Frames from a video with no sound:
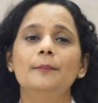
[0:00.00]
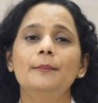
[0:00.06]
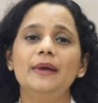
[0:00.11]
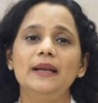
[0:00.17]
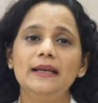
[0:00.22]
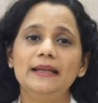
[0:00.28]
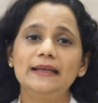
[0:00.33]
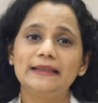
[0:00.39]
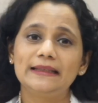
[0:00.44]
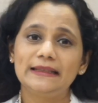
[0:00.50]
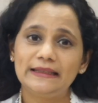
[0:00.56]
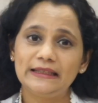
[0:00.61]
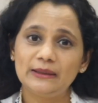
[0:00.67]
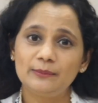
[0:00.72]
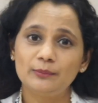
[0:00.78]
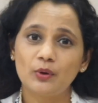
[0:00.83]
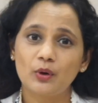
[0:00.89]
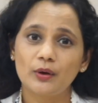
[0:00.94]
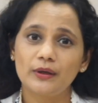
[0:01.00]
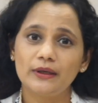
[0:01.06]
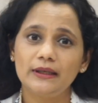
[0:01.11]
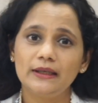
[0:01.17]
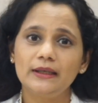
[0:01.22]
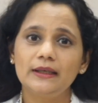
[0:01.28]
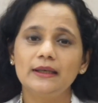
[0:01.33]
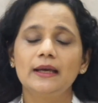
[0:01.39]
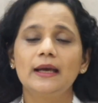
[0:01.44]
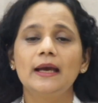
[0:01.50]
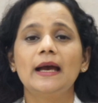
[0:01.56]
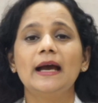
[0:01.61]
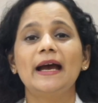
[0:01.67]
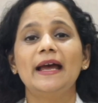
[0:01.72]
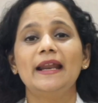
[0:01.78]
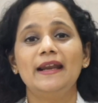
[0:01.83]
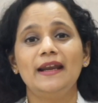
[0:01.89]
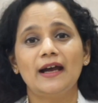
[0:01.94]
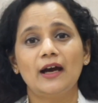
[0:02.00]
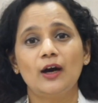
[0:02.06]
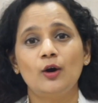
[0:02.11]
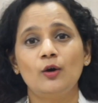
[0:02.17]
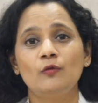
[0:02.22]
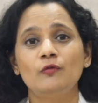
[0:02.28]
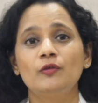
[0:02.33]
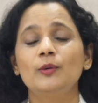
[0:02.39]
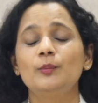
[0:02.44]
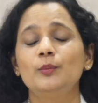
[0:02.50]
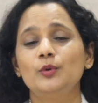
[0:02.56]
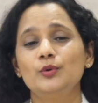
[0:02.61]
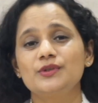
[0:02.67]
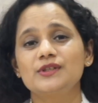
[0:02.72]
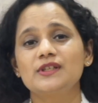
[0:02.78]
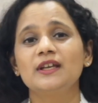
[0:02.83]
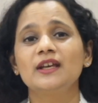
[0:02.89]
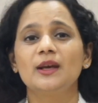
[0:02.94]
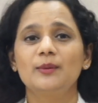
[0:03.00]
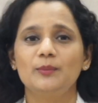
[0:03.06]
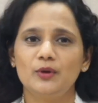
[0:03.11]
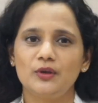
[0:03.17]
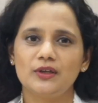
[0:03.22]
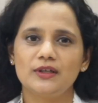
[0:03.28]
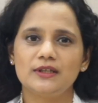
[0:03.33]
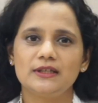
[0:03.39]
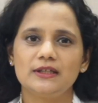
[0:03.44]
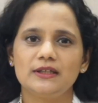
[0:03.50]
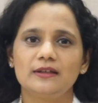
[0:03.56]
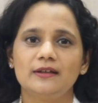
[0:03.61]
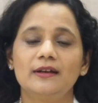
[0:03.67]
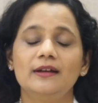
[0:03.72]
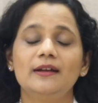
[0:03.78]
building lean body, and now for boosting immunity.